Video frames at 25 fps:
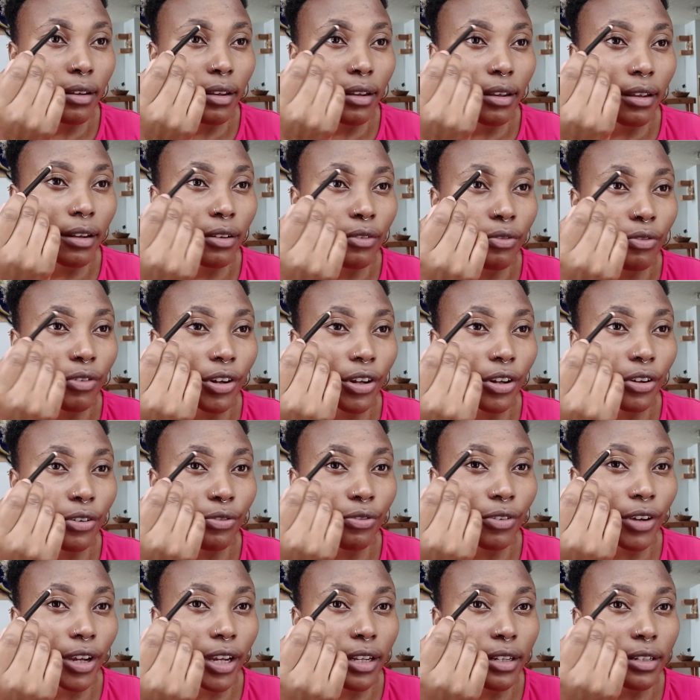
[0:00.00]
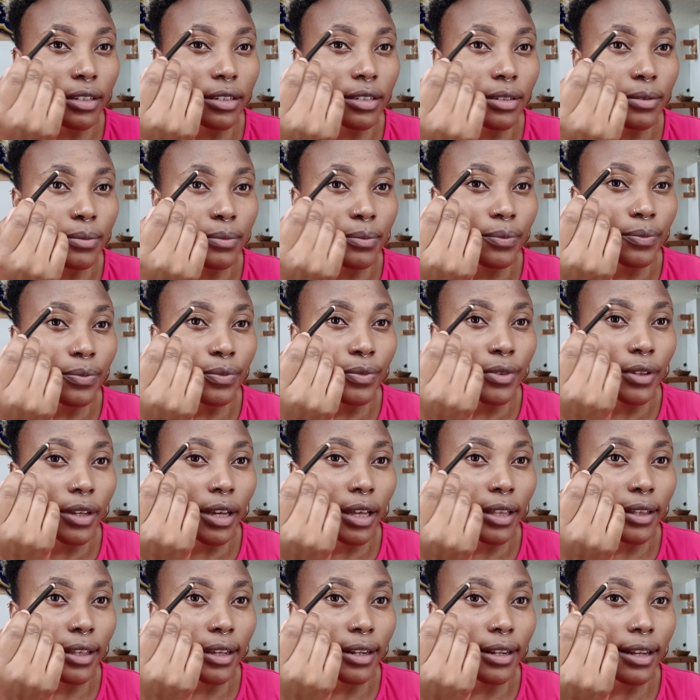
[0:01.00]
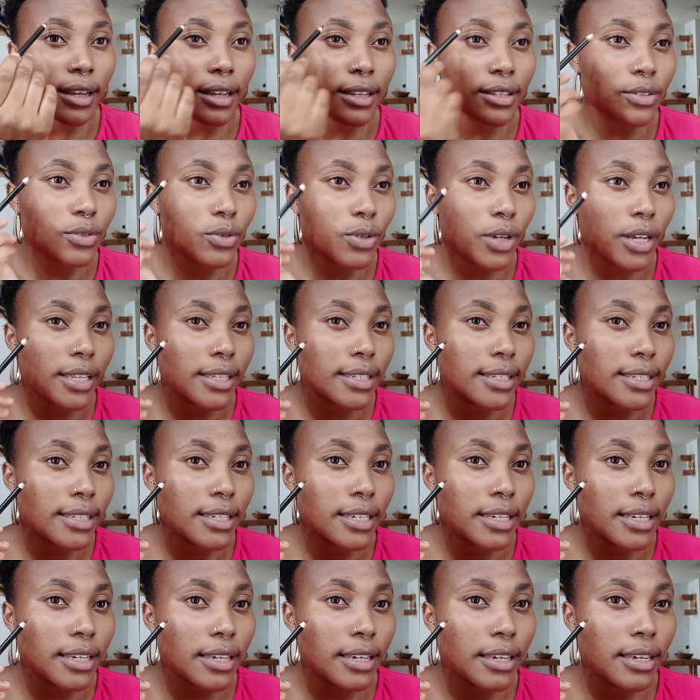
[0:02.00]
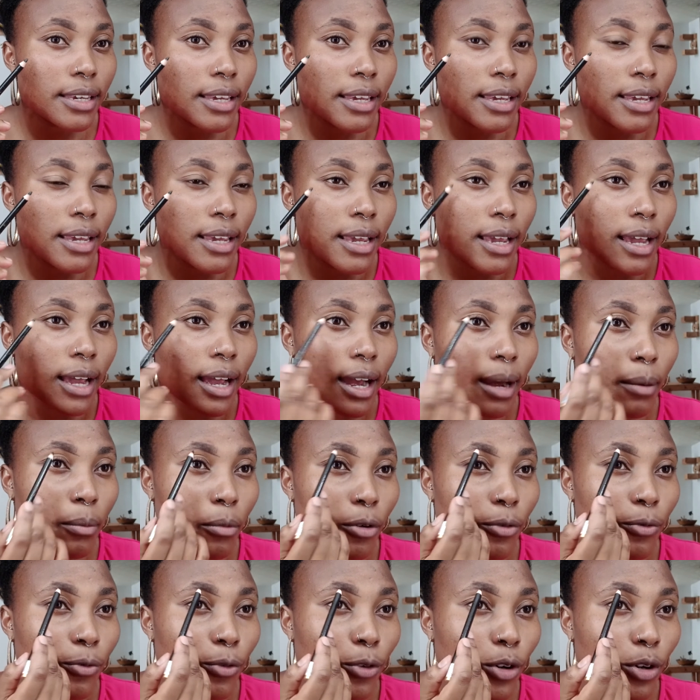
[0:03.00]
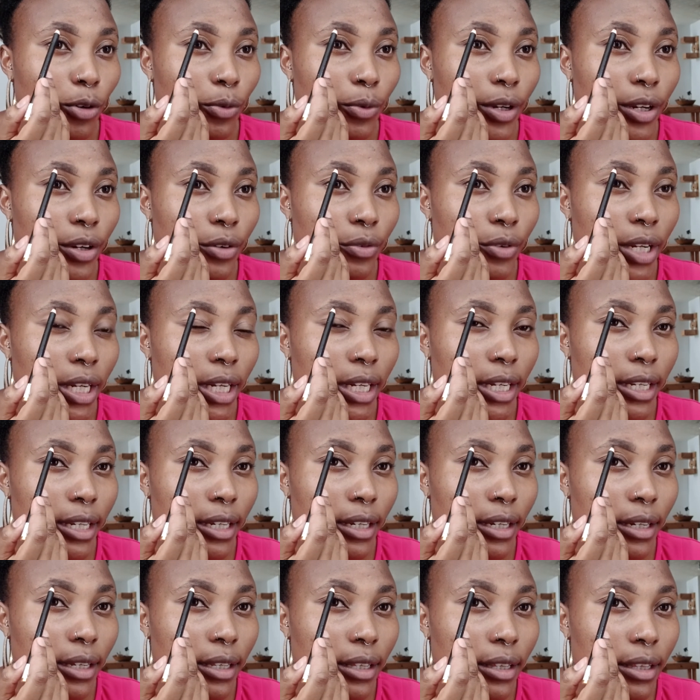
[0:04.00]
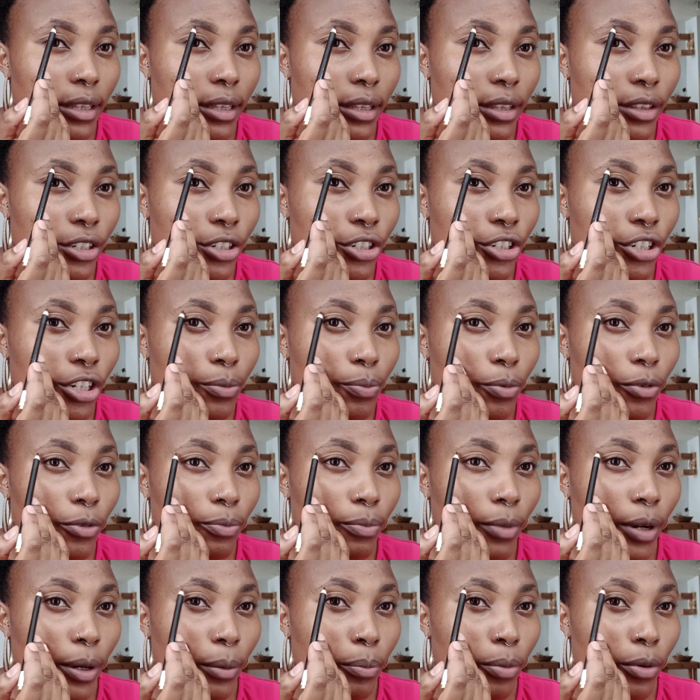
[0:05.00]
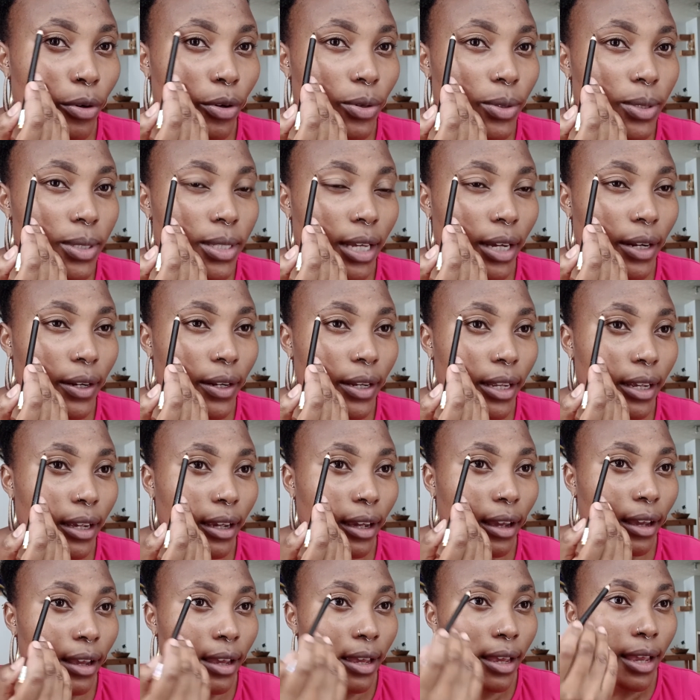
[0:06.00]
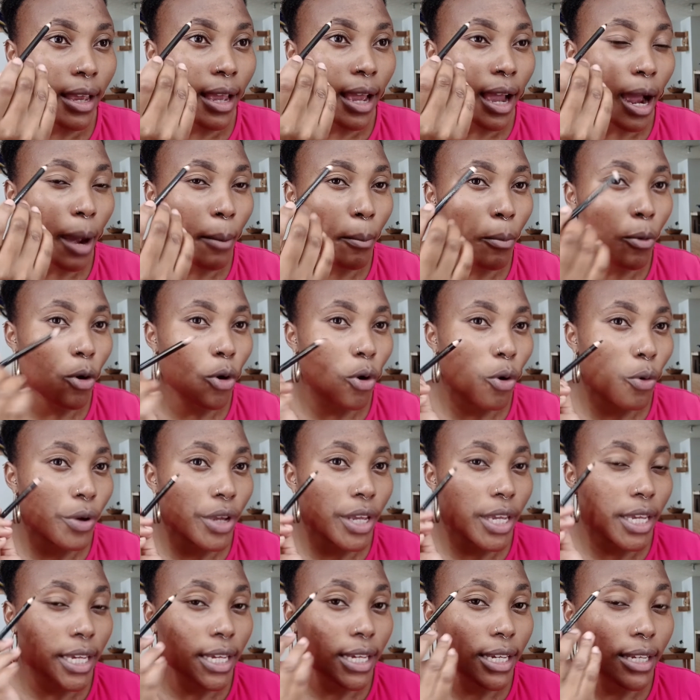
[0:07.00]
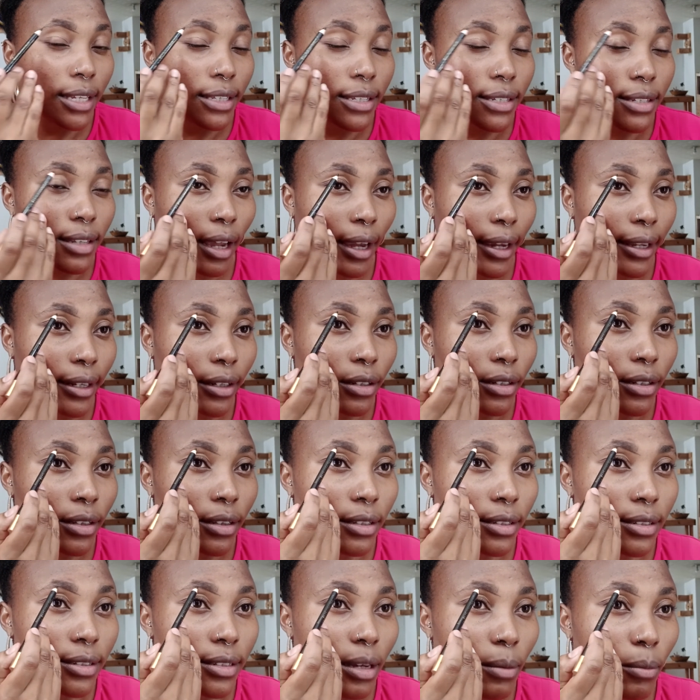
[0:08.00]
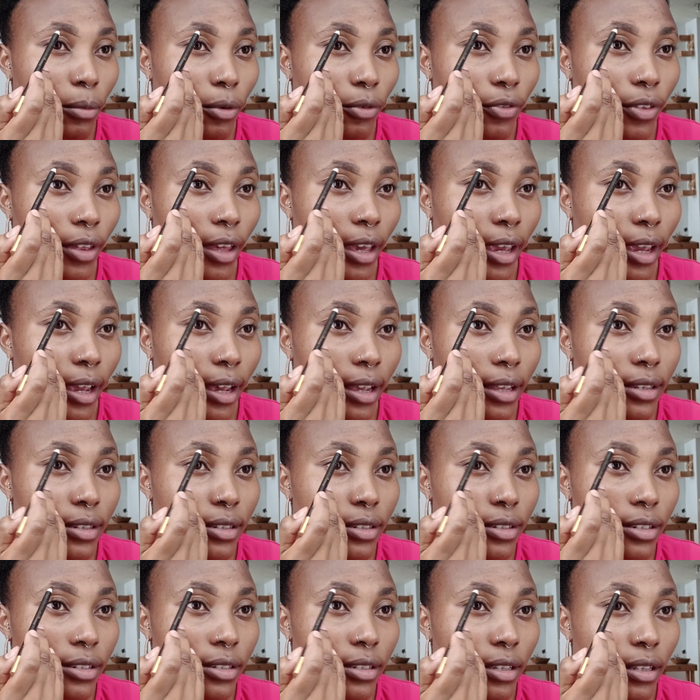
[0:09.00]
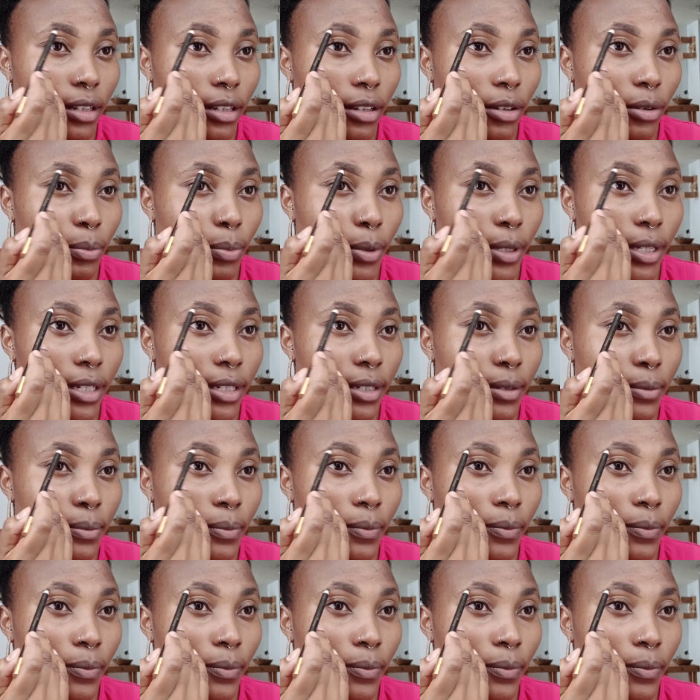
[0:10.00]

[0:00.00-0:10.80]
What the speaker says: and very faint. And then as you can see, I'm not following really the shape of my brows down here. I'm going inside some of the hairs just a little bit